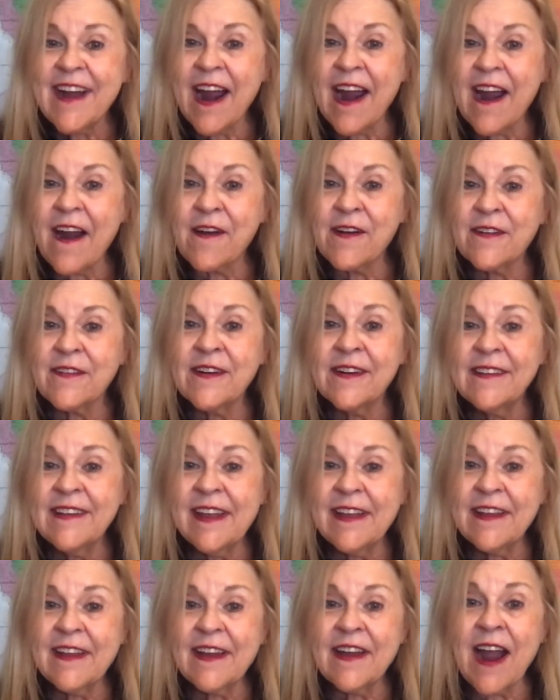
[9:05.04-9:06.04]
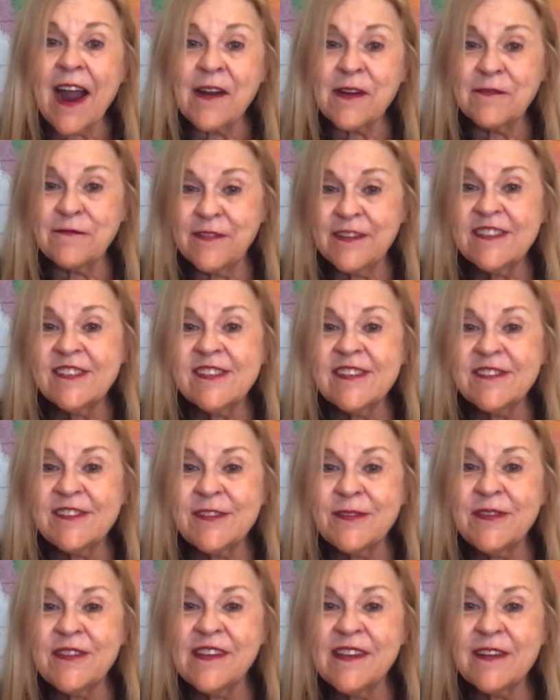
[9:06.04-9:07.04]
our visit
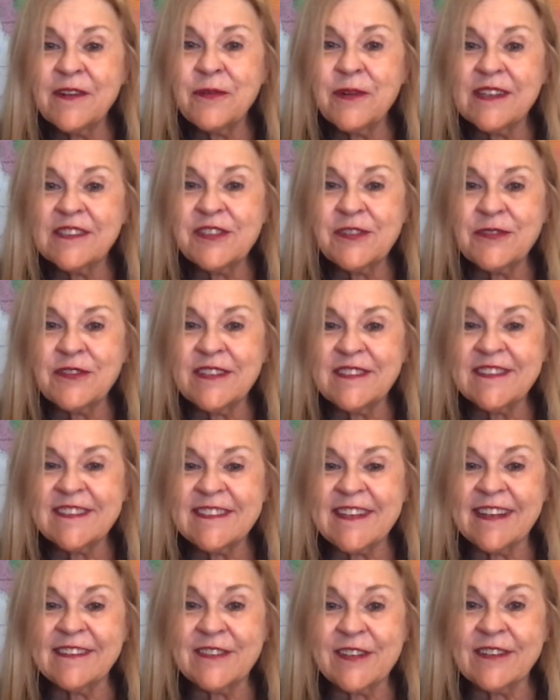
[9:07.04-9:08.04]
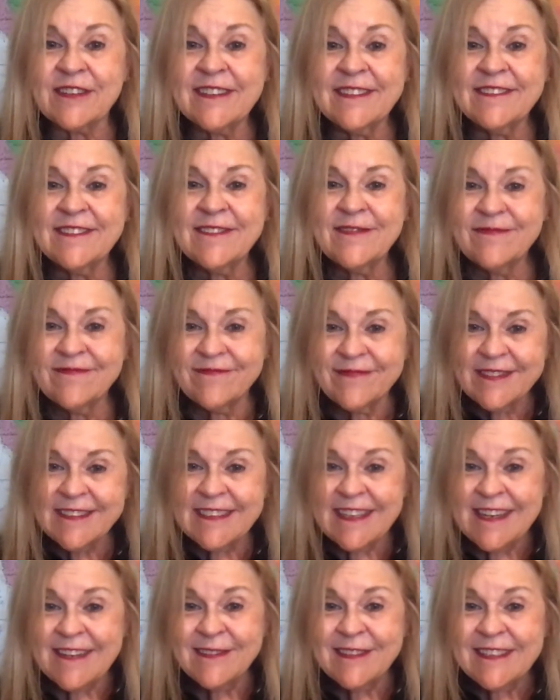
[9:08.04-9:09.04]
to the Equestrian Center. See
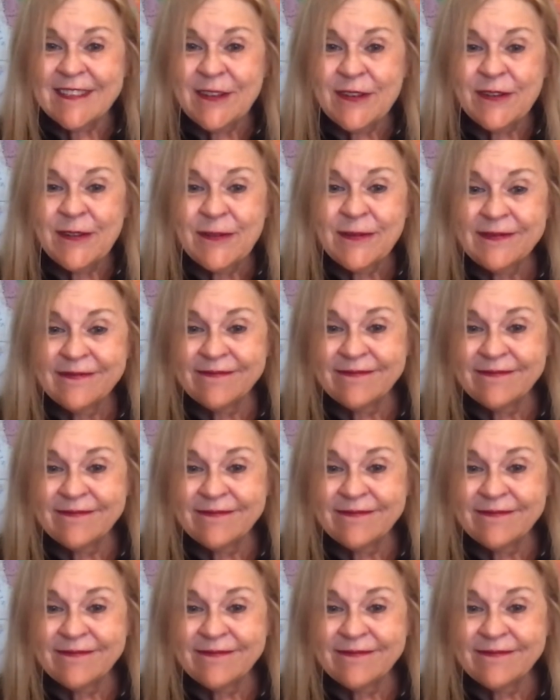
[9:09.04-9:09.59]
you soon.